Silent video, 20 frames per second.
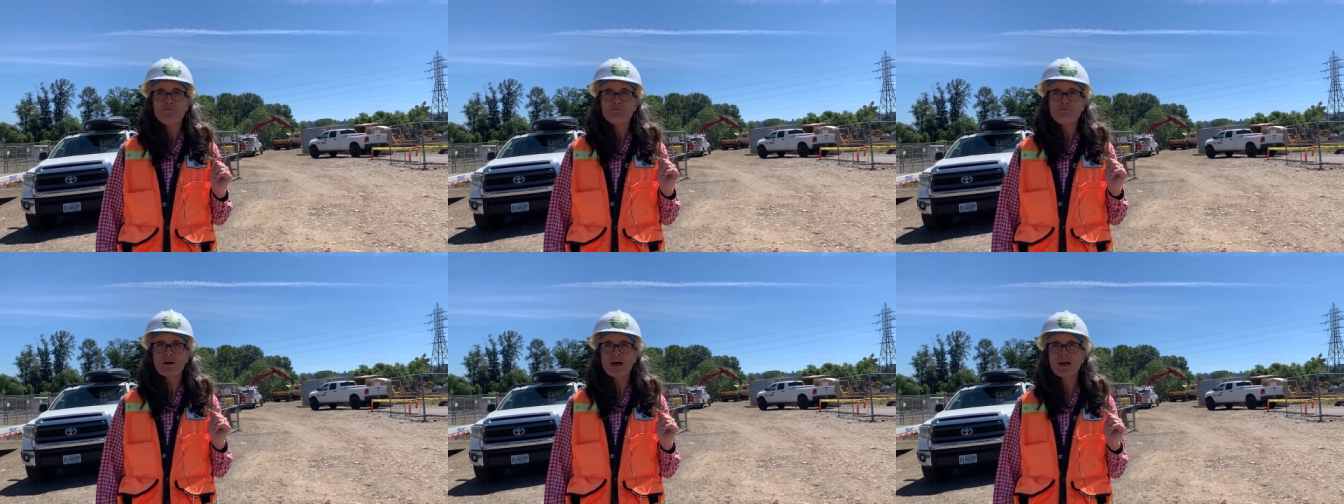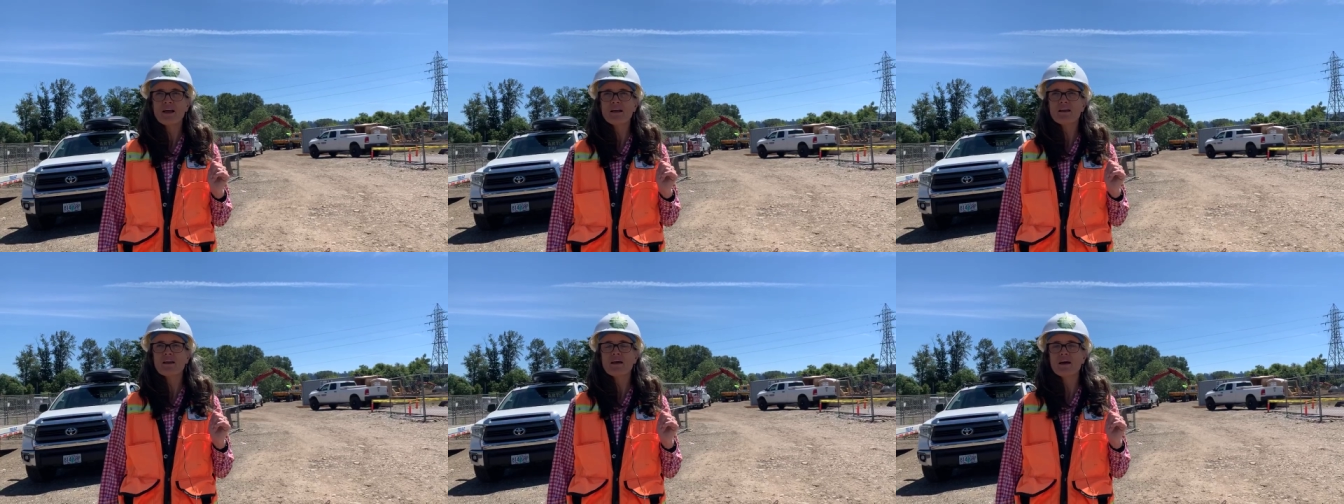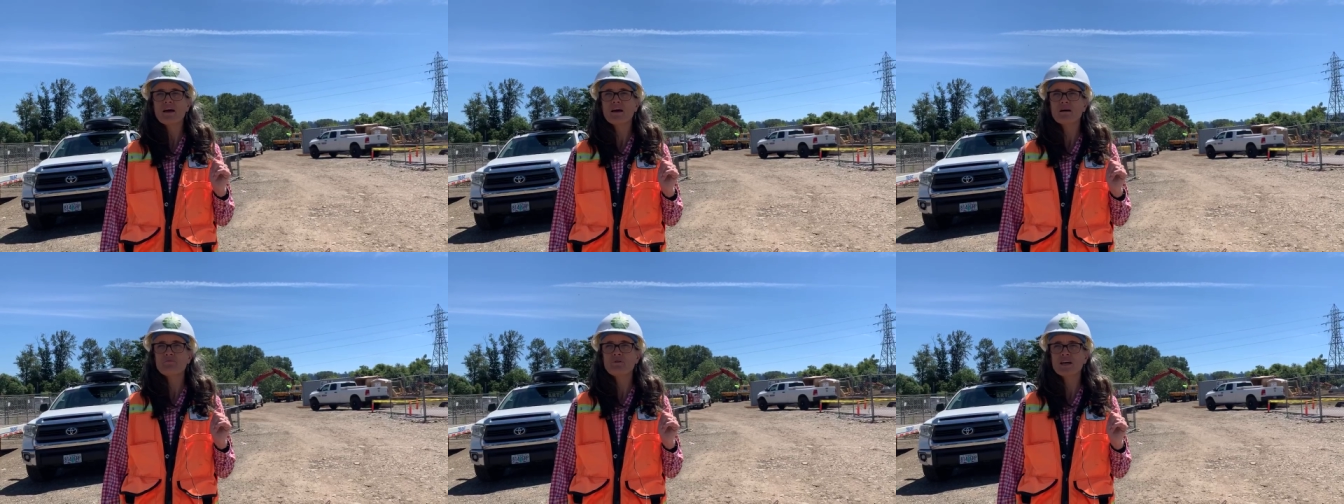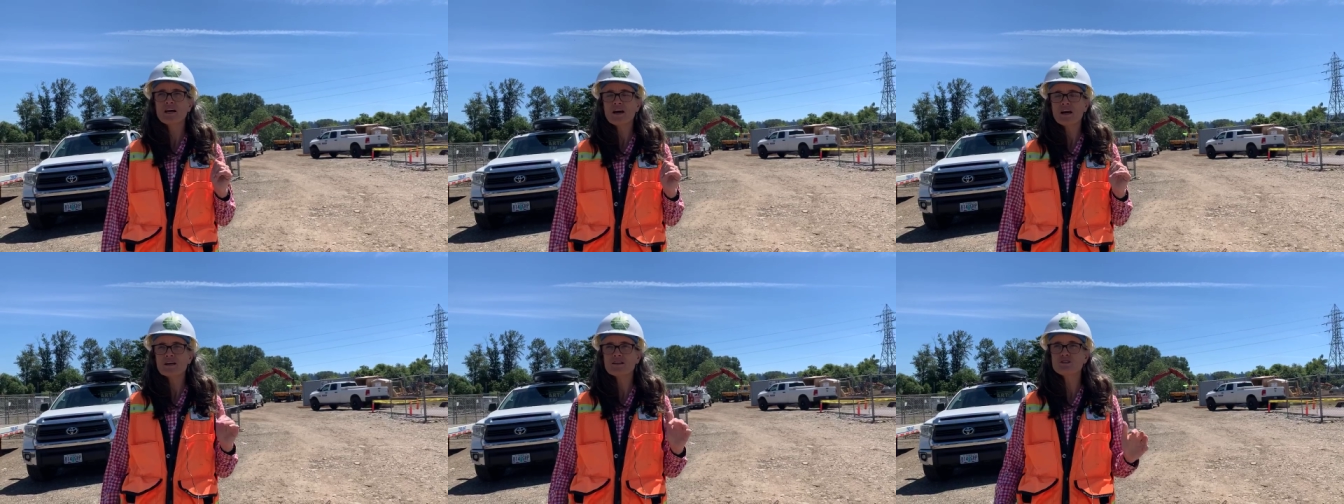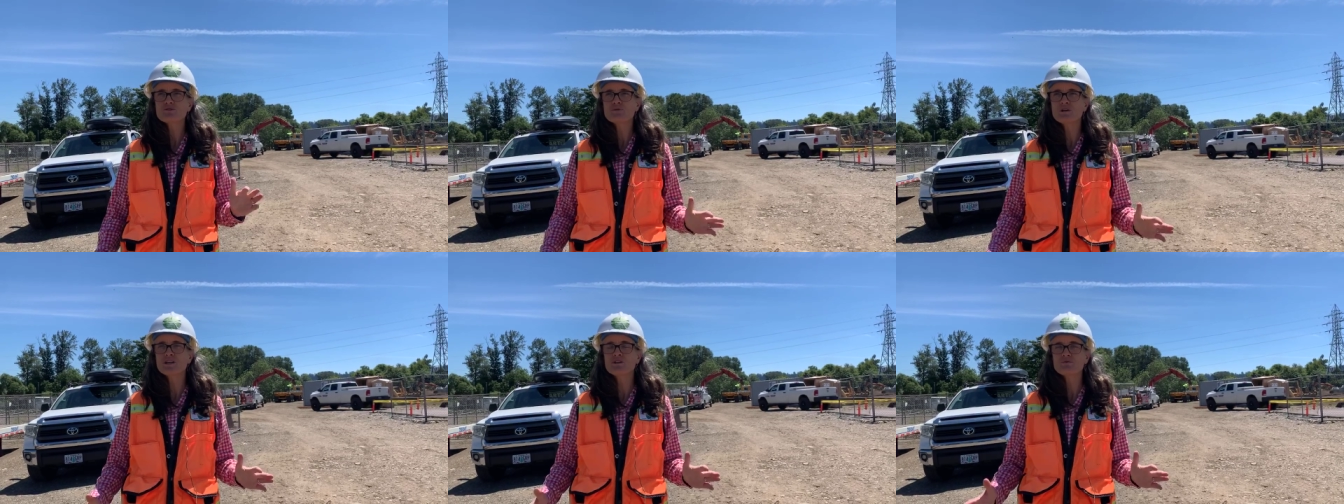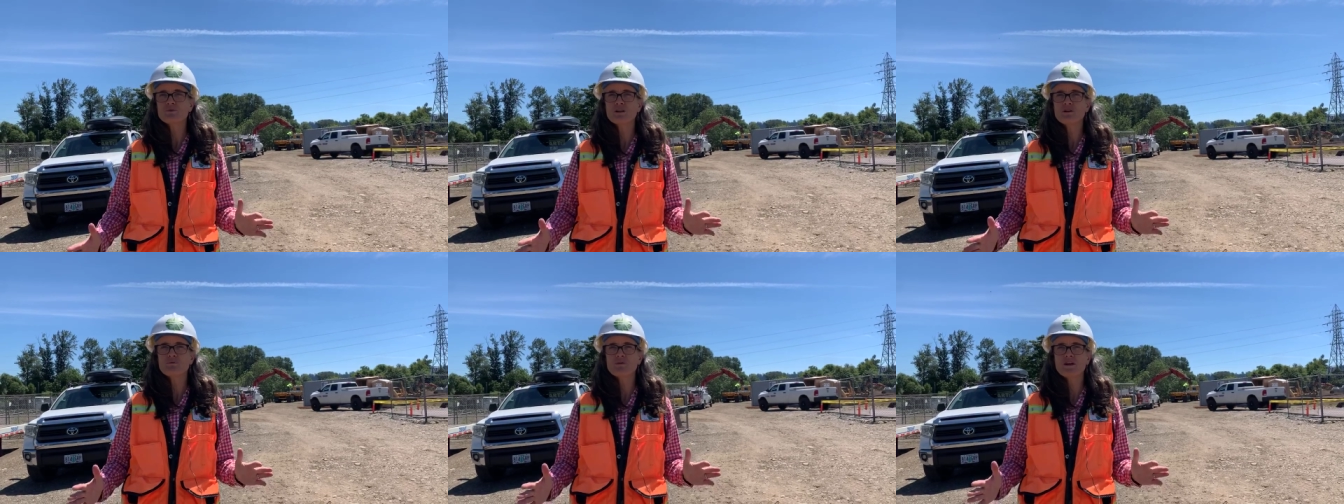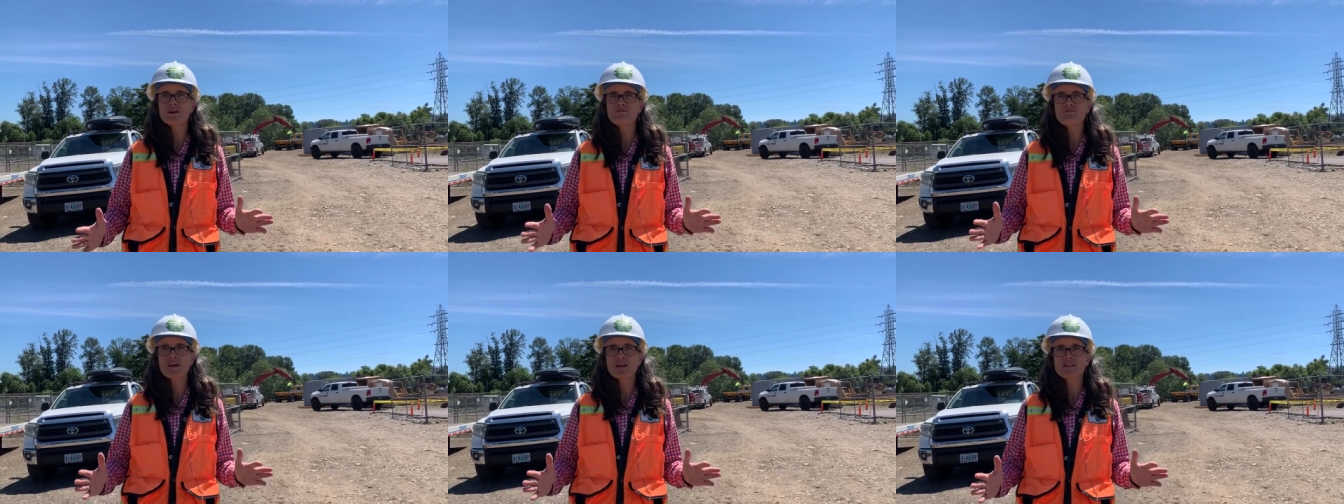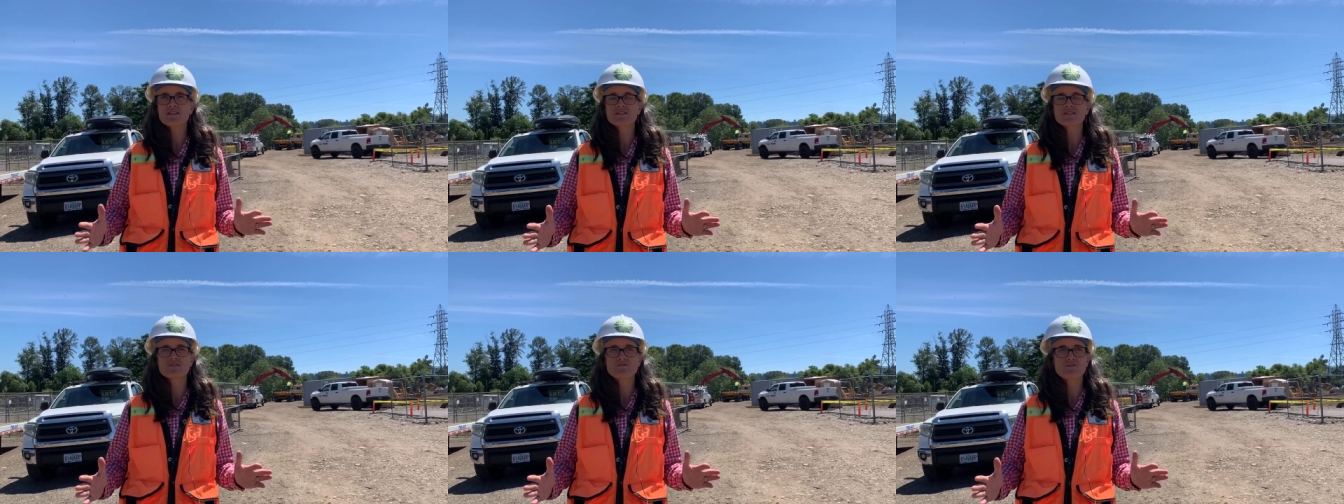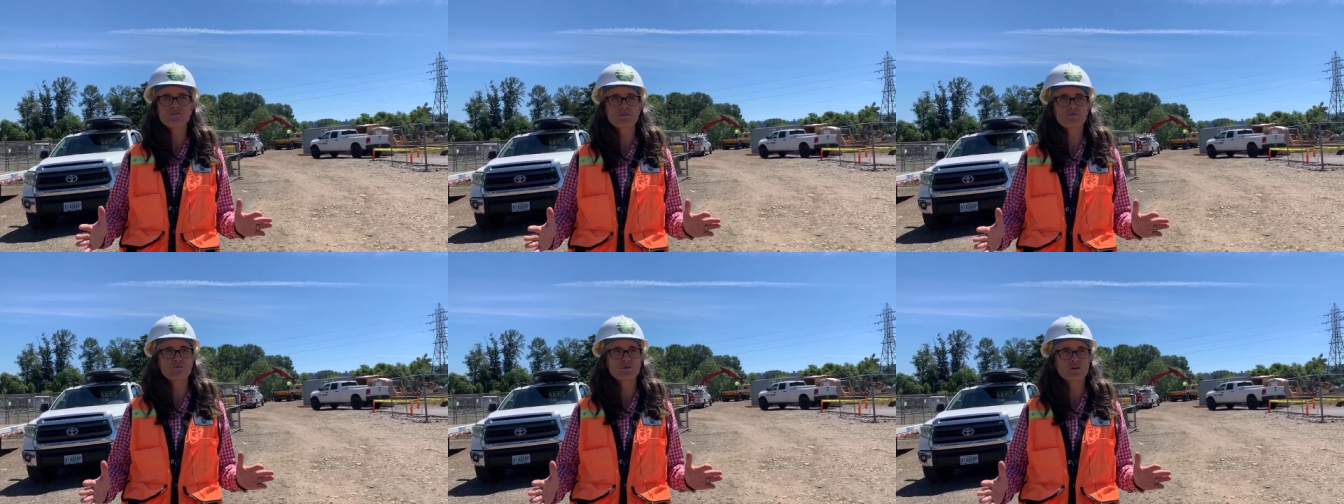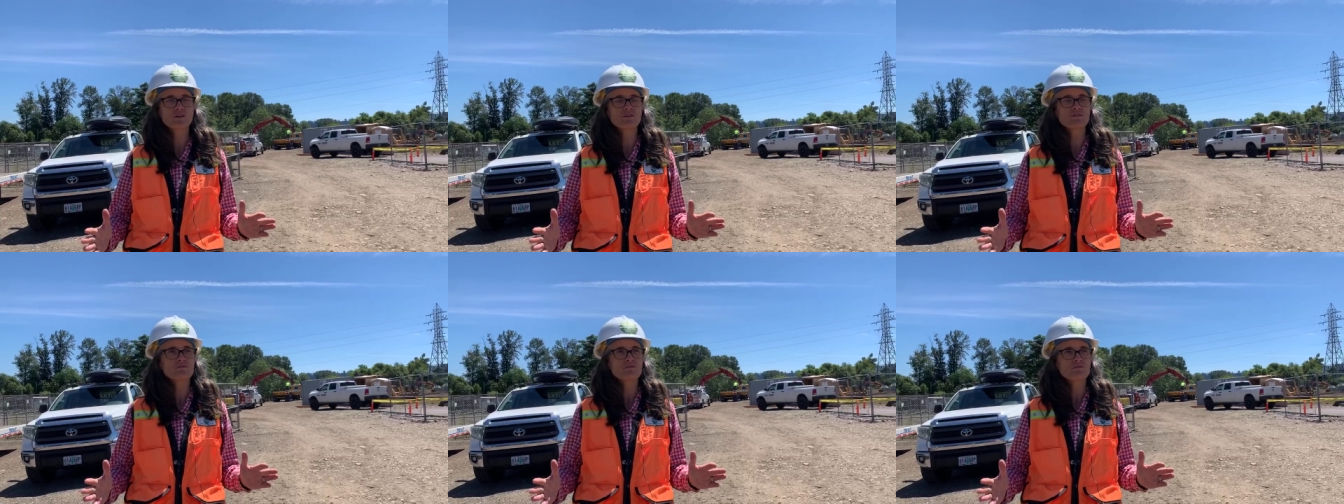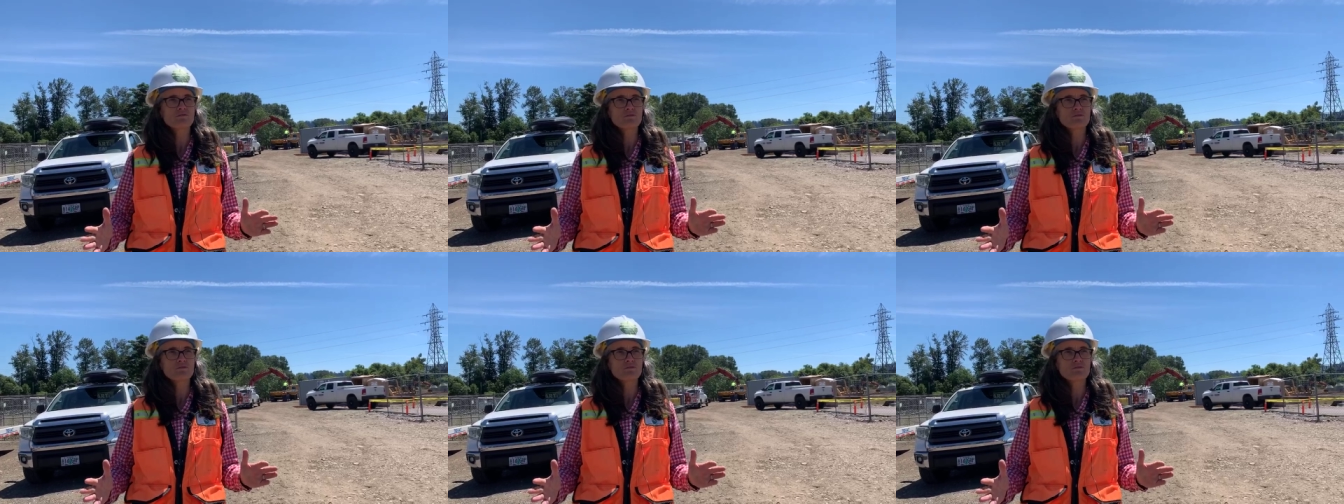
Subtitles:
But because 2021 events for the World